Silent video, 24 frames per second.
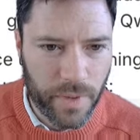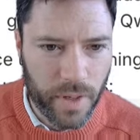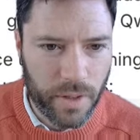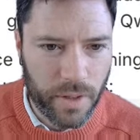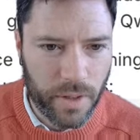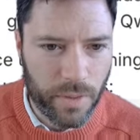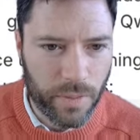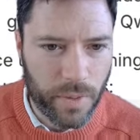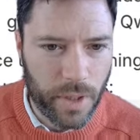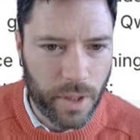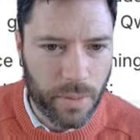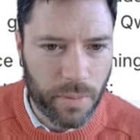and
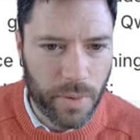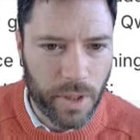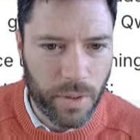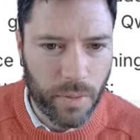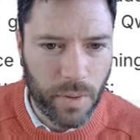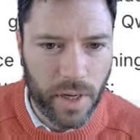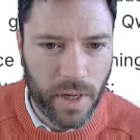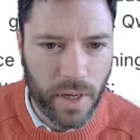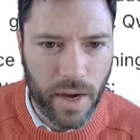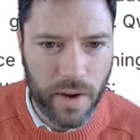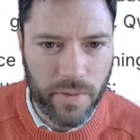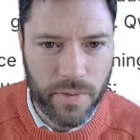the README
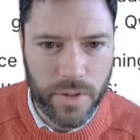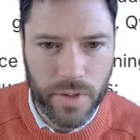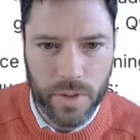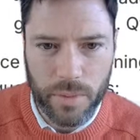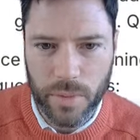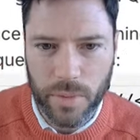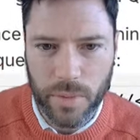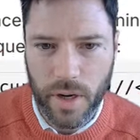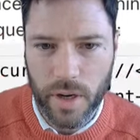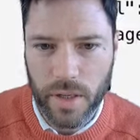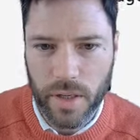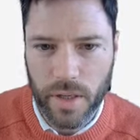will have
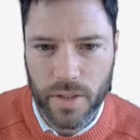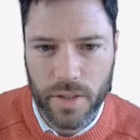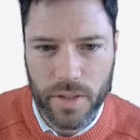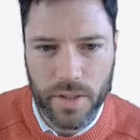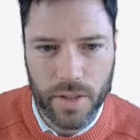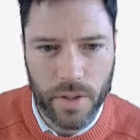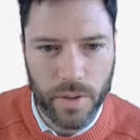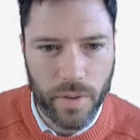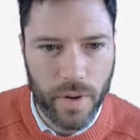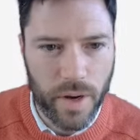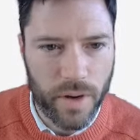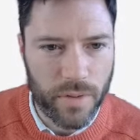some guidance
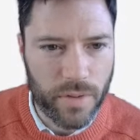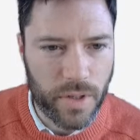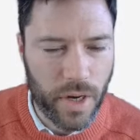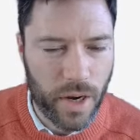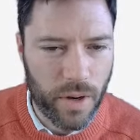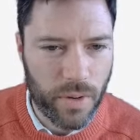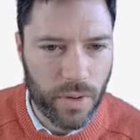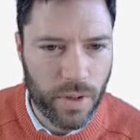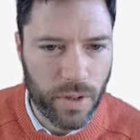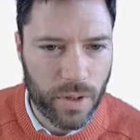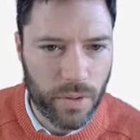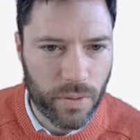around
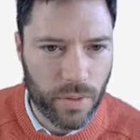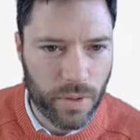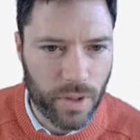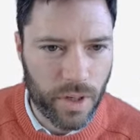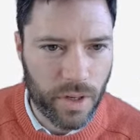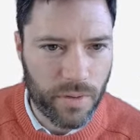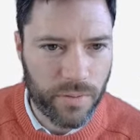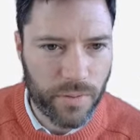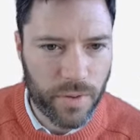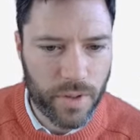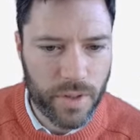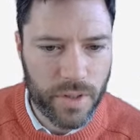how you can run
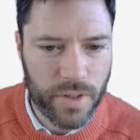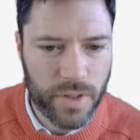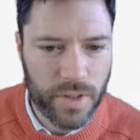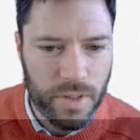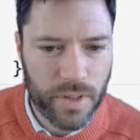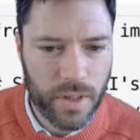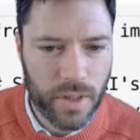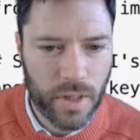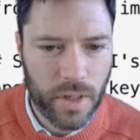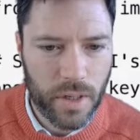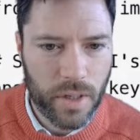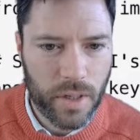inference.
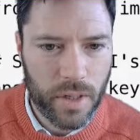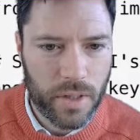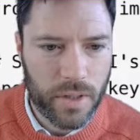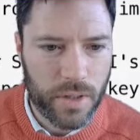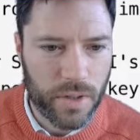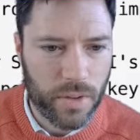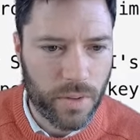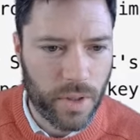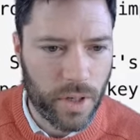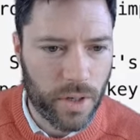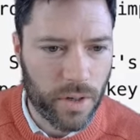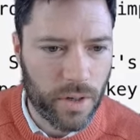
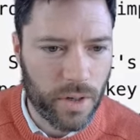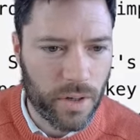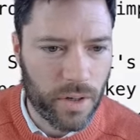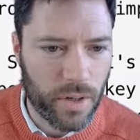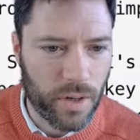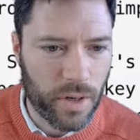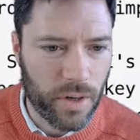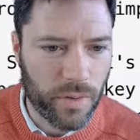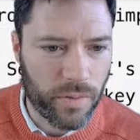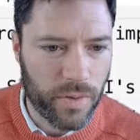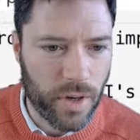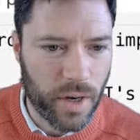So here
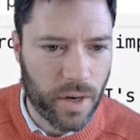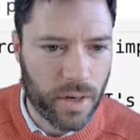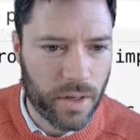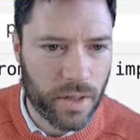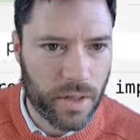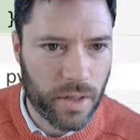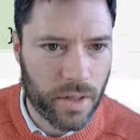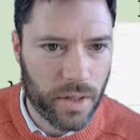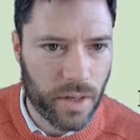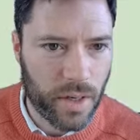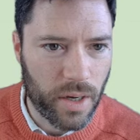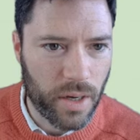I've
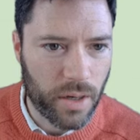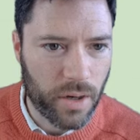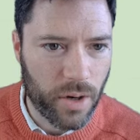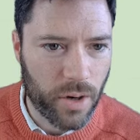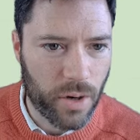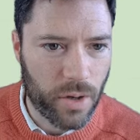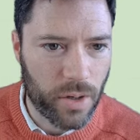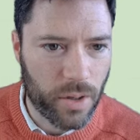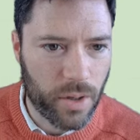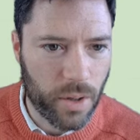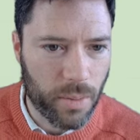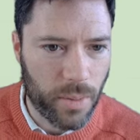got a
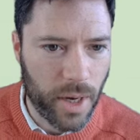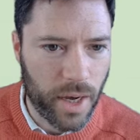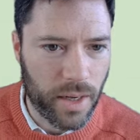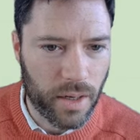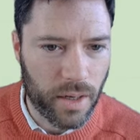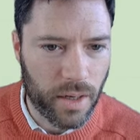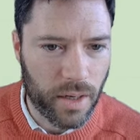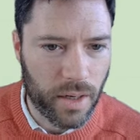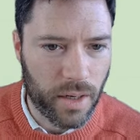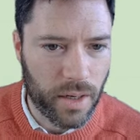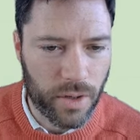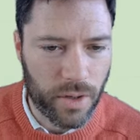curl command
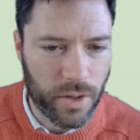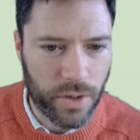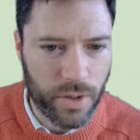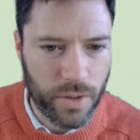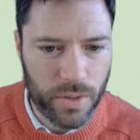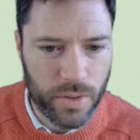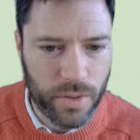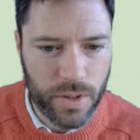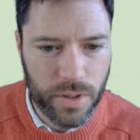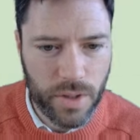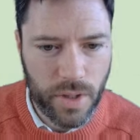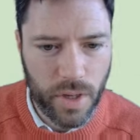that I can
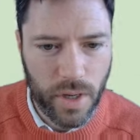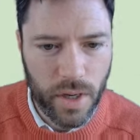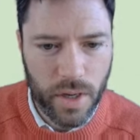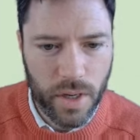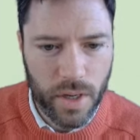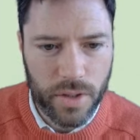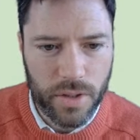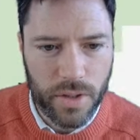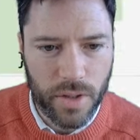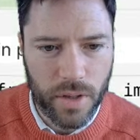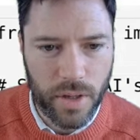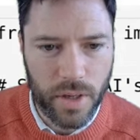use
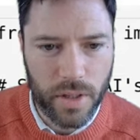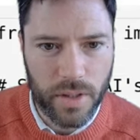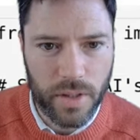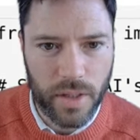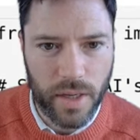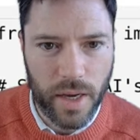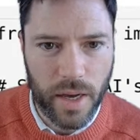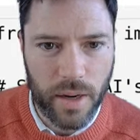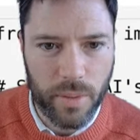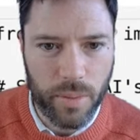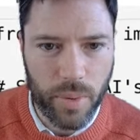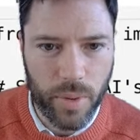to hit the
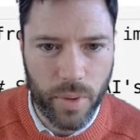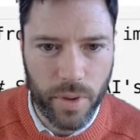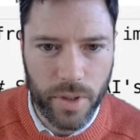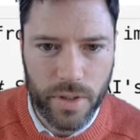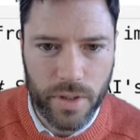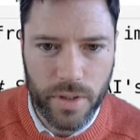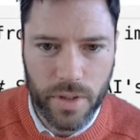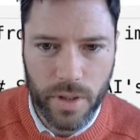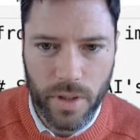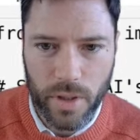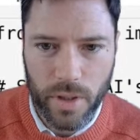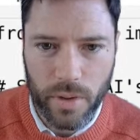
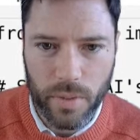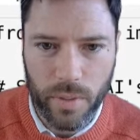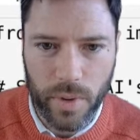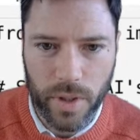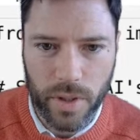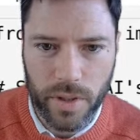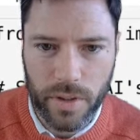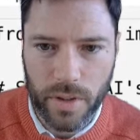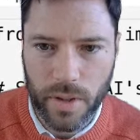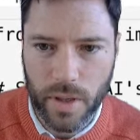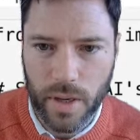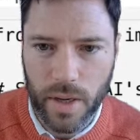endpoint
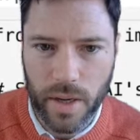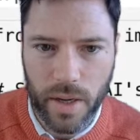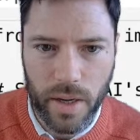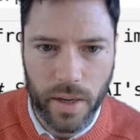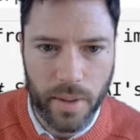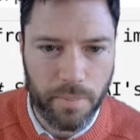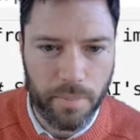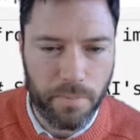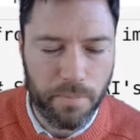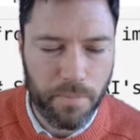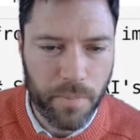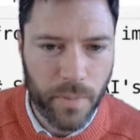with
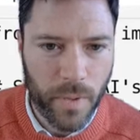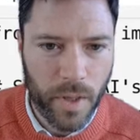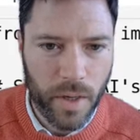a